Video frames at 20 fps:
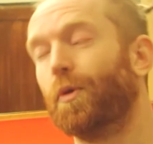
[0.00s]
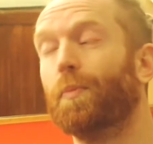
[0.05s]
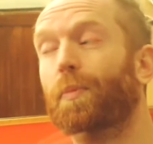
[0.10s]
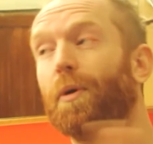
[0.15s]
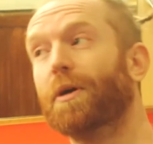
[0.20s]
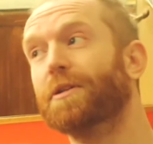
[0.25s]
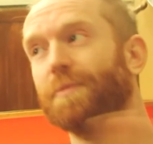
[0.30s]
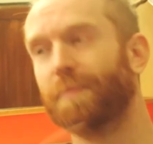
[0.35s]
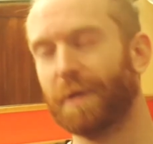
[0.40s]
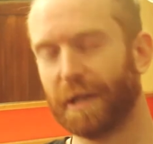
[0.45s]

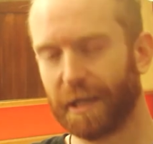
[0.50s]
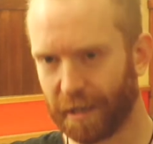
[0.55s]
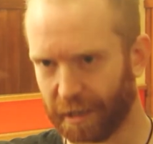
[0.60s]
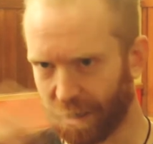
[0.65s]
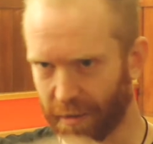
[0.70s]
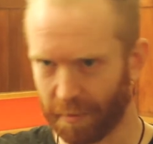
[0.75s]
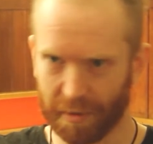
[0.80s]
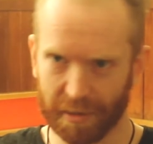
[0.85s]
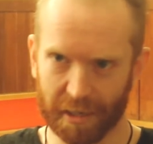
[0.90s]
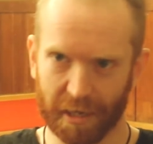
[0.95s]
possibly going
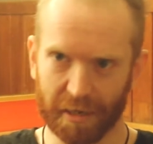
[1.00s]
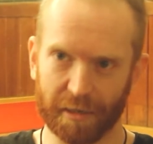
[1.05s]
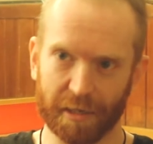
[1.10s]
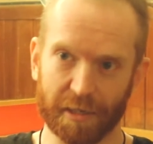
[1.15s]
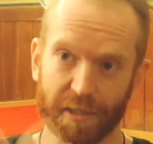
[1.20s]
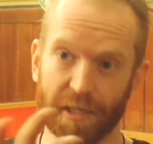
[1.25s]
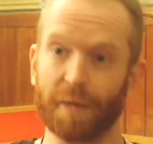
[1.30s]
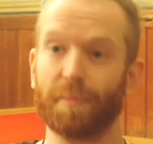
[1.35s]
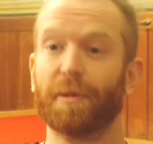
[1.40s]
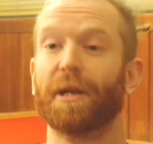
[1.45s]
to come out at the end of
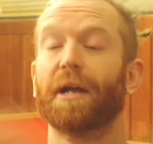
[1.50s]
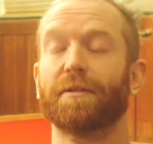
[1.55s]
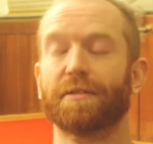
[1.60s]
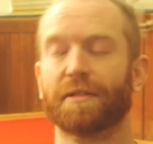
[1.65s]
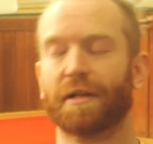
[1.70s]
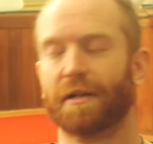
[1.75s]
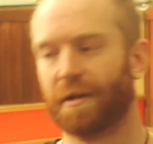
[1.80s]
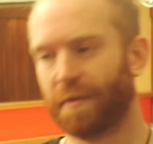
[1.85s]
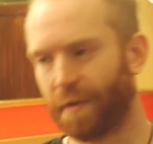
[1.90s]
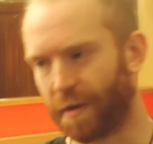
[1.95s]
this year, but now it's
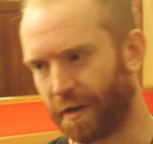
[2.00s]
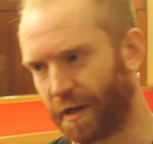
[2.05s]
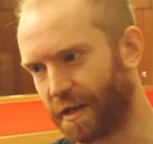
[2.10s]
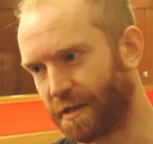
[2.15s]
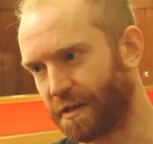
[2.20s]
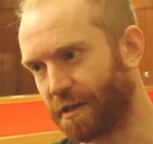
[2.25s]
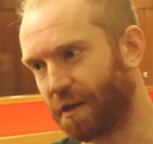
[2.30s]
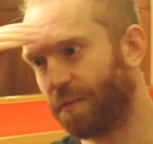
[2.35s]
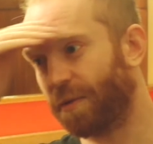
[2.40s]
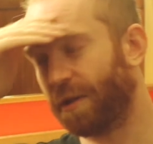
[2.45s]
going to come out
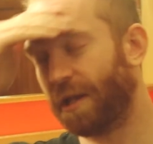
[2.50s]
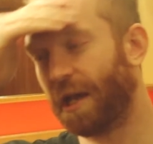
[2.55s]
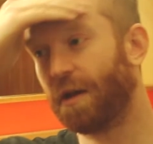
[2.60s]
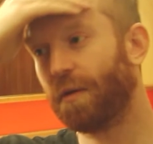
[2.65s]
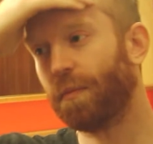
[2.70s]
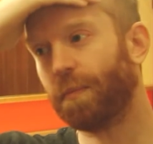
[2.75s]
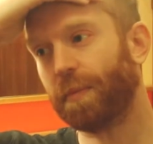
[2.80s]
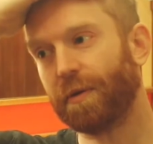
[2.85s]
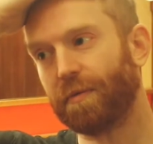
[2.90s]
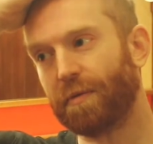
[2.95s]
next year. But that
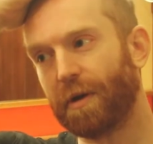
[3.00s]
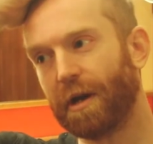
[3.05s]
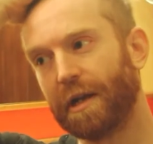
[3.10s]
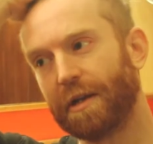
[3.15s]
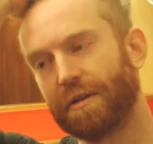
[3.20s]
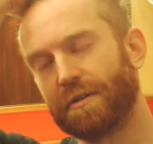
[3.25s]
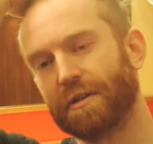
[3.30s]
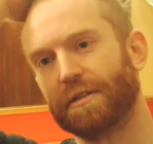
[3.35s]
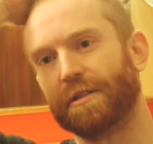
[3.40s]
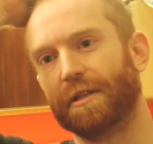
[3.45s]
would be really
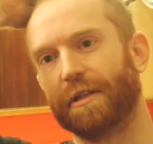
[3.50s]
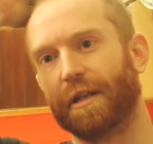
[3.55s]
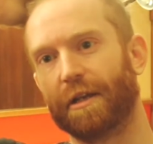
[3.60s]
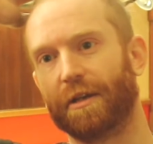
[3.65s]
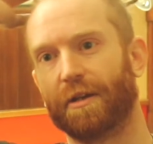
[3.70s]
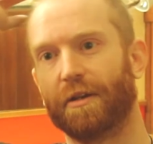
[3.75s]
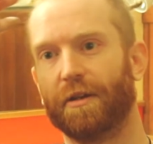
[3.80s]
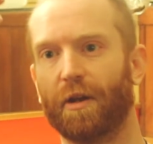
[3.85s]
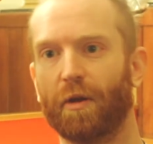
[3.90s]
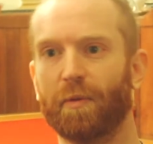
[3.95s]
interesting. That
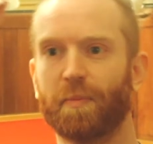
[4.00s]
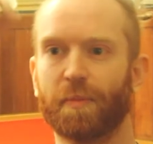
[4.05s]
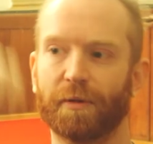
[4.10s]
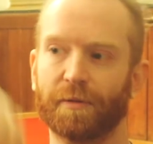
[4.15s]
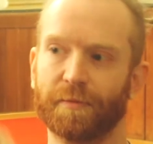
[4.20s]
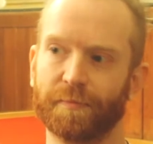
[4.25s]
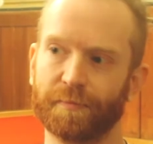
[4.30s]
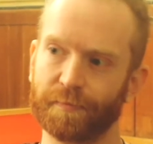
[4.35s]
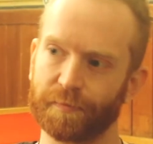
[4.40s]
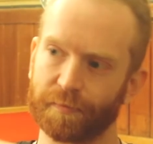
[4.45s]
could
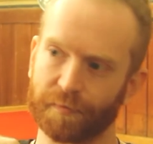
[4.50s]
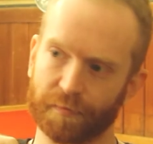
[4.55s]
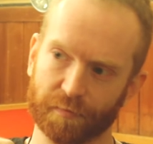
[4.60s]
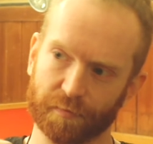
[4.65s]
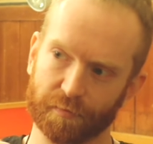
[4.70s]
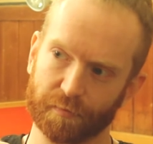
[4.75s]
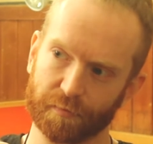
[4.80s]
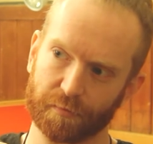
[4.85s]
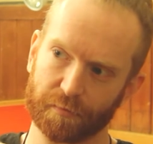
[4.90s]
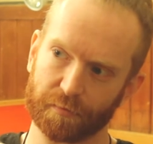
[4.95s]
open
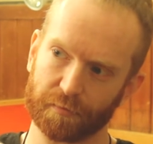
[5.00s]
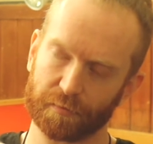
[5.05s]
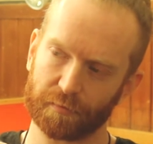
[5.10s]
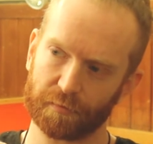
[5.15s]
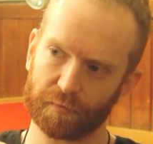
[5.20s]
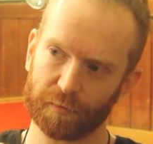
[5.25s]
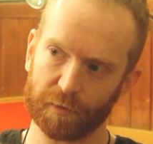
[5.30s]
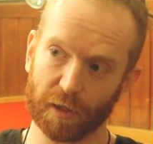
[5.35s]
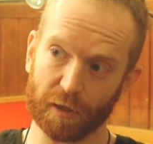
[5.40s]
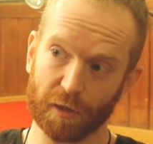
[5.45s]

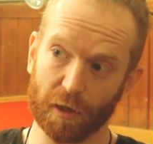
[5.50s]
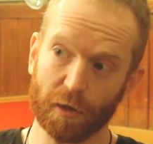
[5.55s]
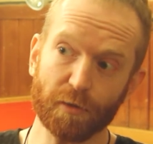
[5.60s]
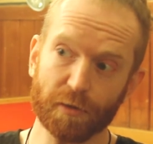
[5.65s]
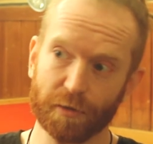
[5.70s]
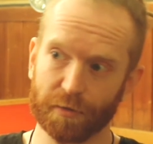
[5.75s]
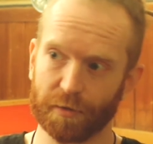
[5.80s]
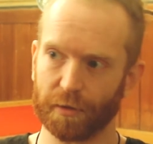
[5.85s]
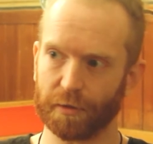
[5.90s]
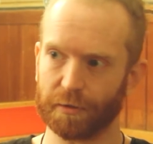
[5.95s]

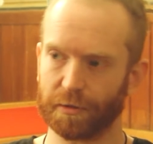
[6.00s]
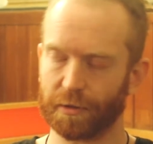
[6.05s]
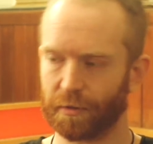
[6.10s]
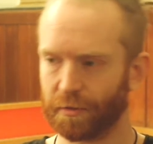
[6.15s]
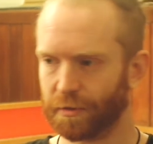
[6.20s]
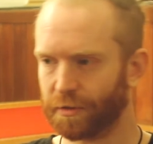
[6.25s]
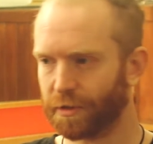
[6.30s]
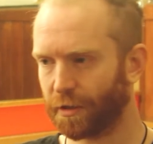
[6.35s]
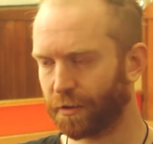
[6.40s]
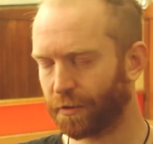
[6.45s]
loads of doors. And
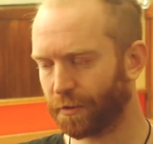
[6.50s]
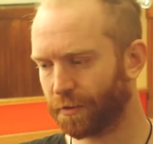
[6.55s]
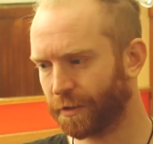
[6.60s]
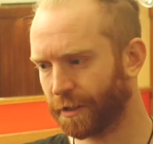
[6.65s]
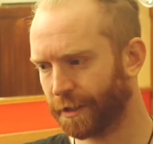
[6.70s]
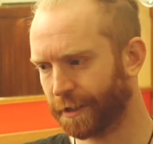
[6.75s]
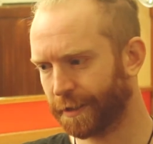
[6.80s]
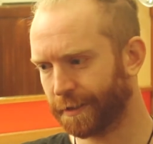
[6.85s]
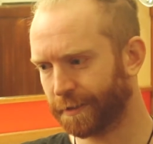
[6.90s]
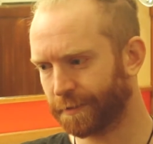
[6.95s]
also,
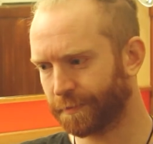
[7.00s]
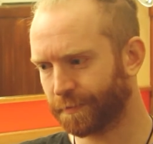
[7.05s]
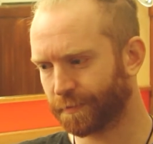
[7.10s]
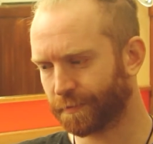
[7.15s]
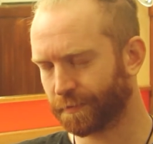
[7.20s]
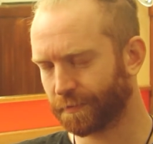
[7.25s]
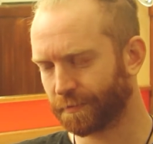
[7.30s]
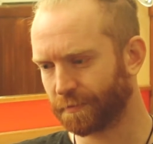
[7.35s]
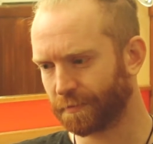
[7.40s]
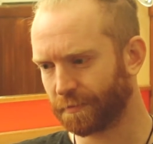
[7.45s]

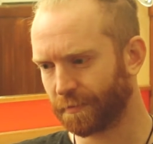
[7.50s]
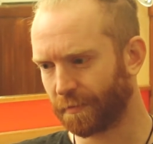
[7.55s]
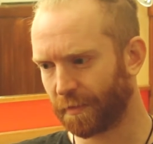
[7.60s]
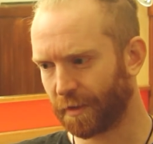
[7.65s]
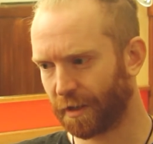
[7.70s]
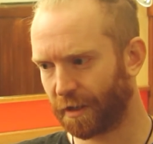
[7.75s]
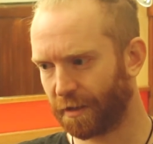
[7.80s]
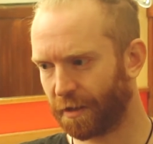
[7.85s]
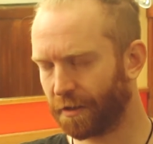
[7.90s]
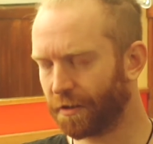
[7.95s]

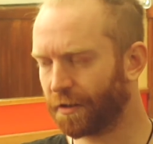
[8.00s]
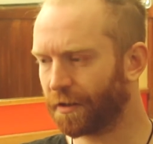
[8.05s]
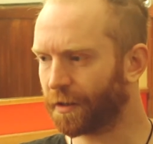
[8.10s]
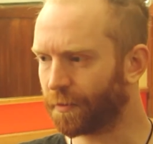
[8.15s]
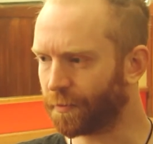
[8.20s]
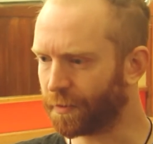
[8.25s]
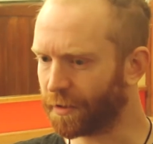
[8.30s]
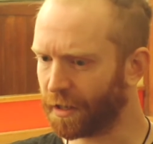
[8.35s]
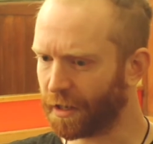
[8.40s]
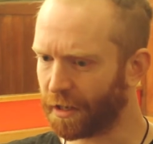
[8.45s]
the other
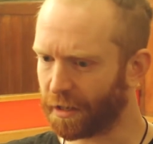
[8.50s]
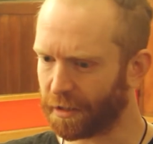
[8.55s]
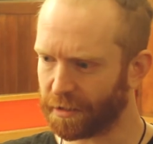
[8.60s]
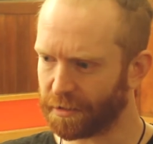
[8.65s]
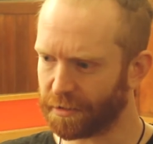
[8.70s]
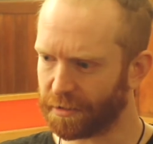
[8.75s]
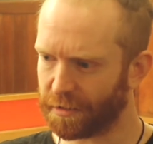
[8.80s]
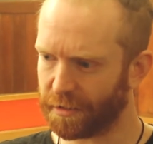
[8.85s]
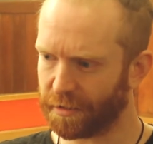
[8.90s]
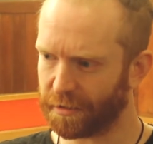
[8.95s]
thing with that
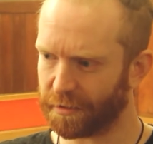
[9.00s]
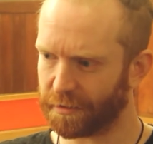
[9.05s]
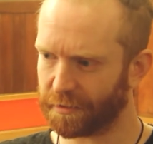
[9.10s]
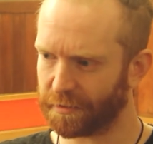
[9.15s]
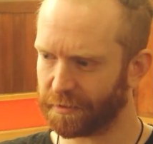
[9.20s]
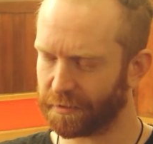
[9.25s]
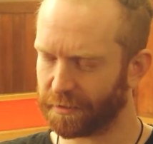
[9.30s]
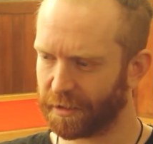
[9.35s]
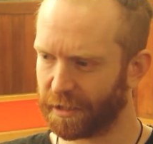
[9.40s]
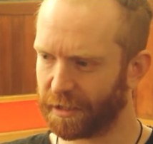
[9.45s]
is that
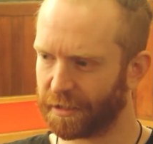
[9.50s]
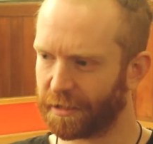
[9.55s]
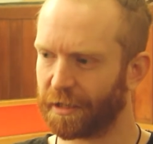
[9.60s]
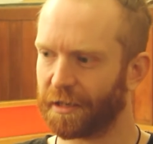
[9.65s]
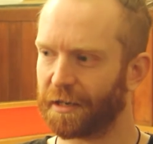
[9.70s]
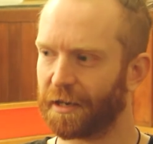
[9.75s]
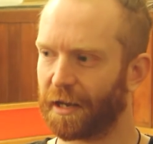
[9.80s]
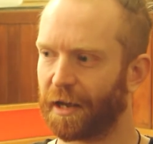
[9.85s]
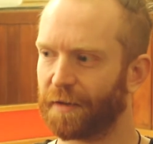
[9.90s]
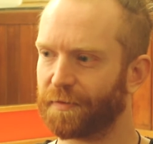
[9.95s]
it
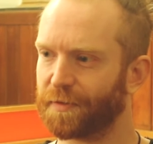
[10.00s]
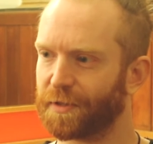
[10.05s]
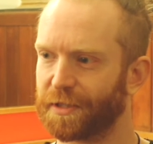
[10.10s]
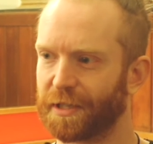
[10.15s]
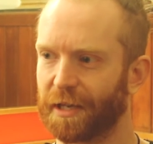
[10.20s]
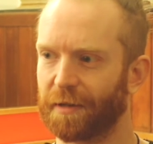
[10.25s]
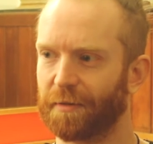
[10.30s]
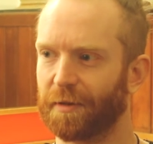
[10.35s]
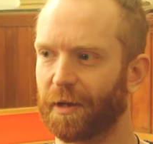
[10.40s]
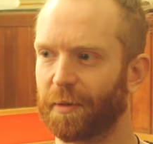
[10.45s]
didn't have to
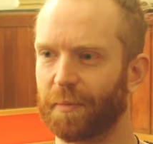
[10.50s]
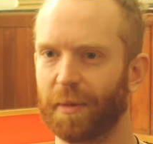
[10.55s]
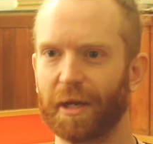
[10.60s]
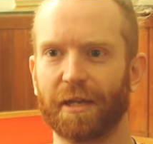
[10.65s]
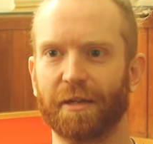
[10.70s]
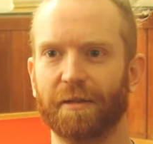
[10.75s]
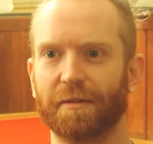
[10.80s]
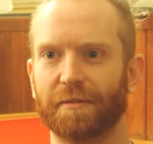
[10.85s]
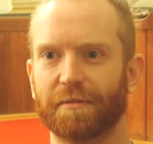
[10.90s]
sound like me.